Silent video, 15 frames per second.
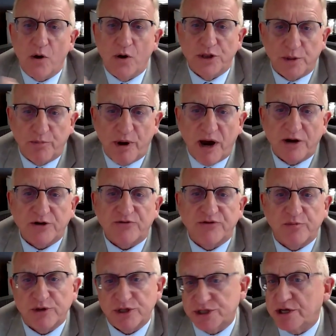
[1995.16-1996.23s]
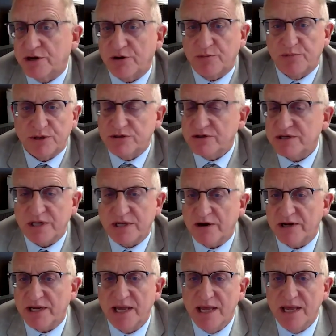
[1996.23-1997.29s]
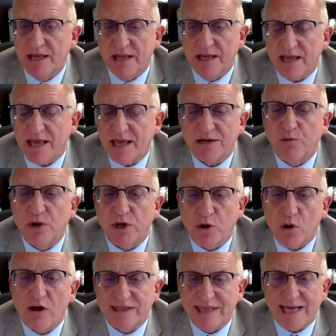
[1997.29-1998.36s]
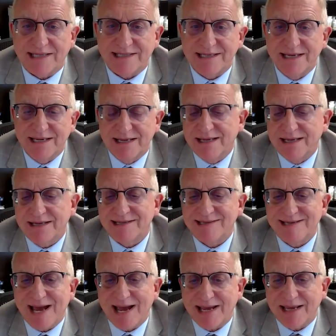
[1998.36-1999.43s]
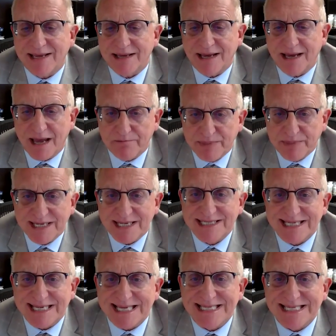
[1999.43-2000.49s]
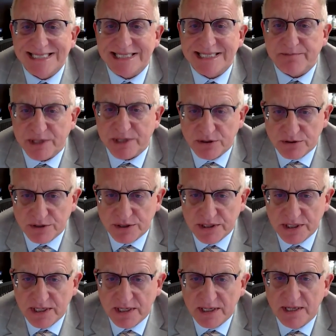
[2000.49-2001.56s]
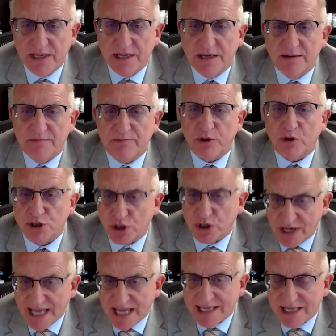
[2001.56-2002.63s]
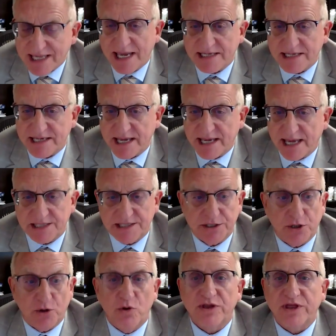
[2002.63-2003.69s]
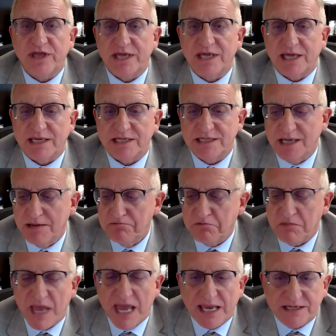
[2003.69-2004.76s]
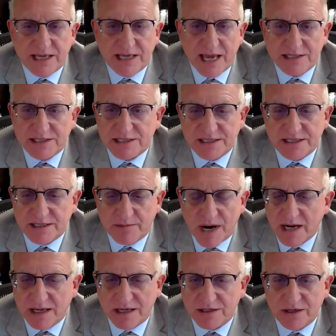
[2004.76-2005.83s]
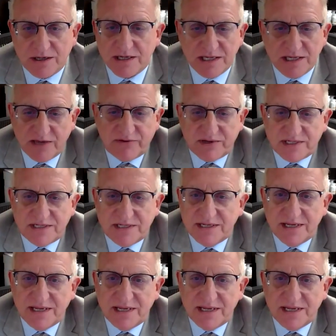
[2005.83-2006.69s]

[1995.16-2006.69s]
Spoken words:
on the part of the posterior pituitary, and we call that diabetes insipidus, because you're lacking ADH. So the good thing is ADH is in the market, you can give it.